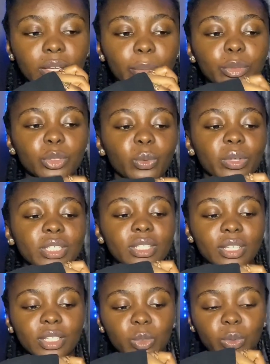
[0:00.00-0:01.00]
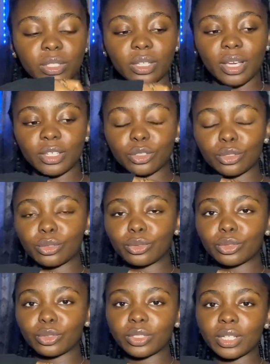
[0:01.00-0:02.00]
Episode 1 starts with a high
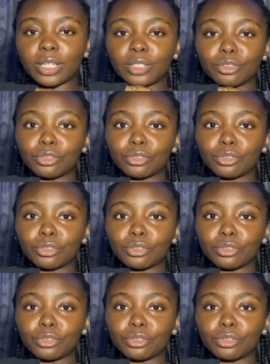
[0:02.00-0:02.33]
school student